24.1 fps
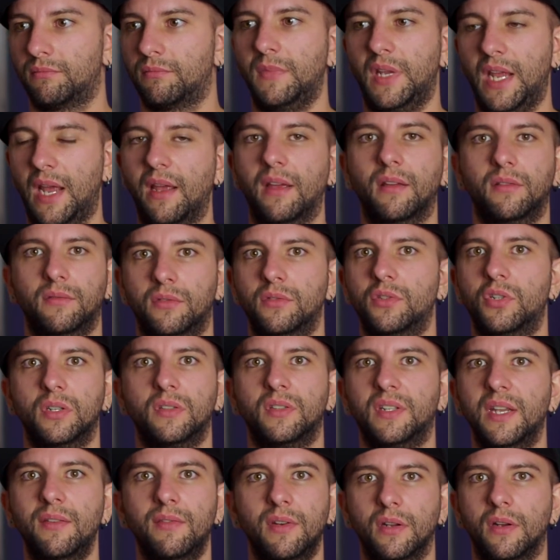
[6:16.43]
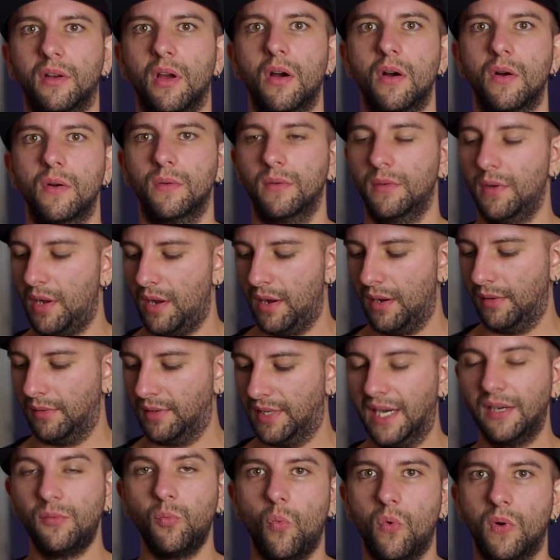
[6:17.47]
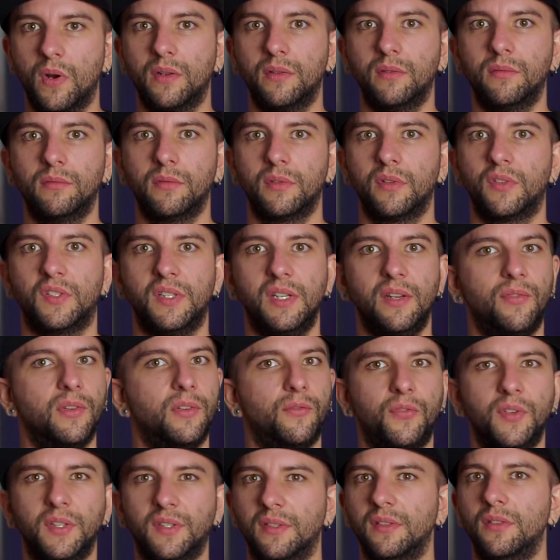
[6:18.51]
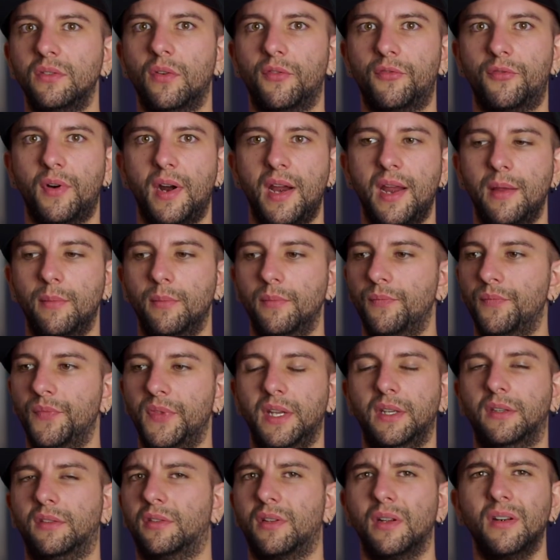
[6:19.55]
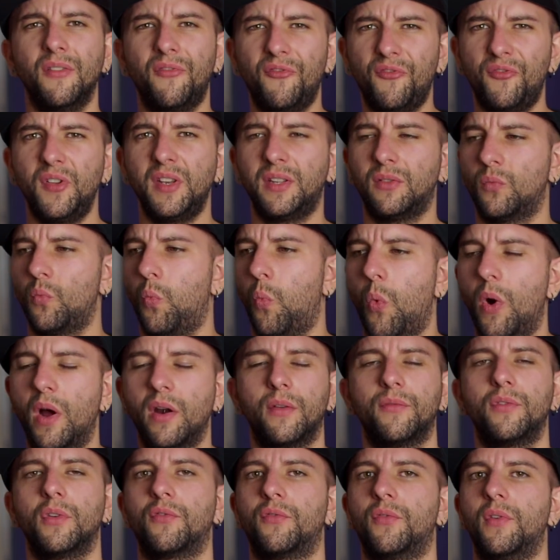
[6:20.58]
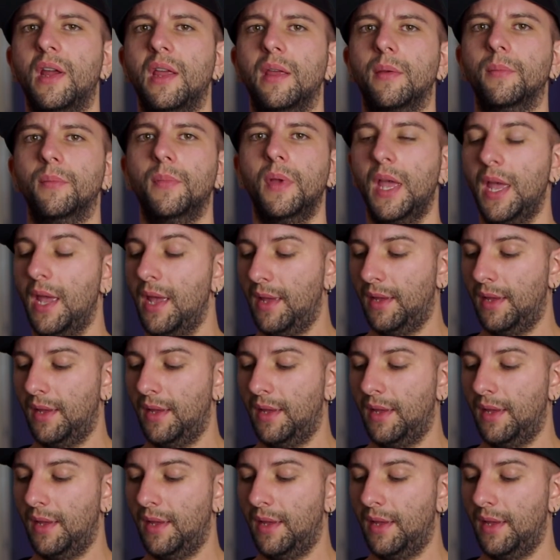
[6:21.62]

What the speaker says: yeah, just give it a go. Get one, see if it fits in your frame. It's gonna fit one of your frame.